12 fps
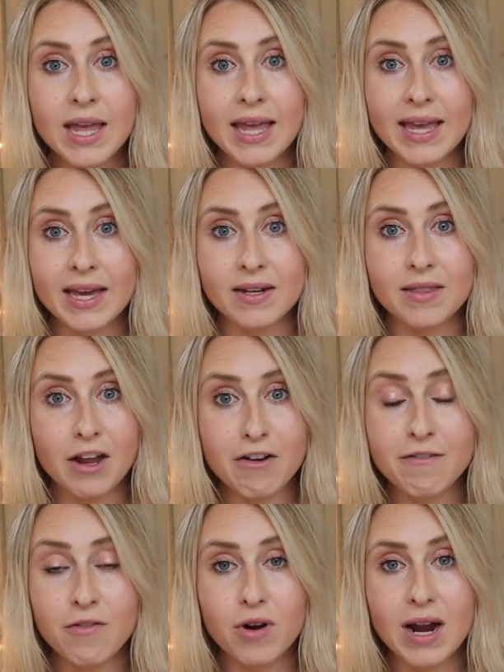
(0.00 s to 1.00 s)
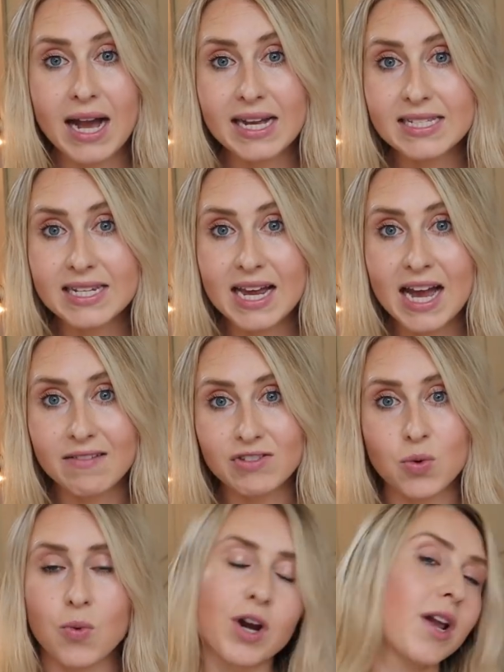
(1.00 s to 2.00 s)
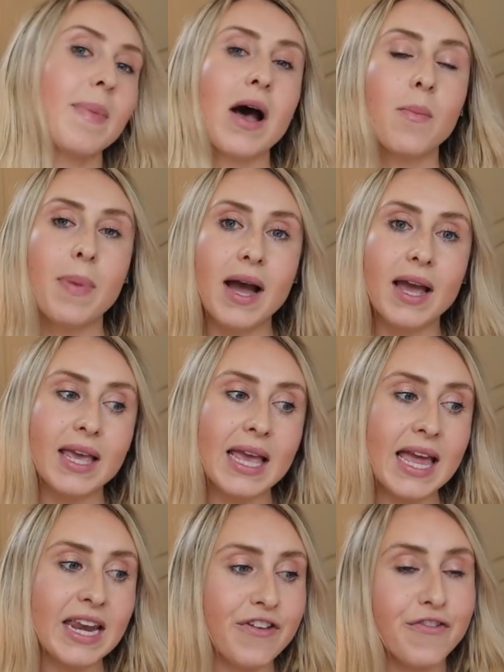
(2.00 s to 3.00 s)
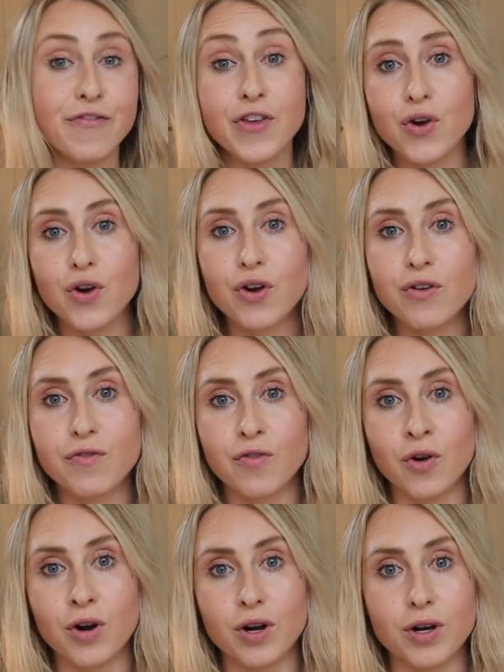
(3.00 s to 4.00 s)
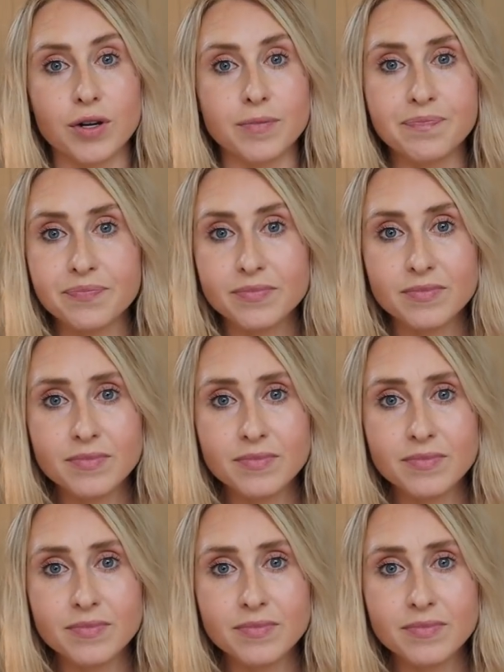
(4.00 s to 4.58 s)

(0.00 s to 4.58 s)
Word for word: And therefore, I didn't have to worry about buying any fuel for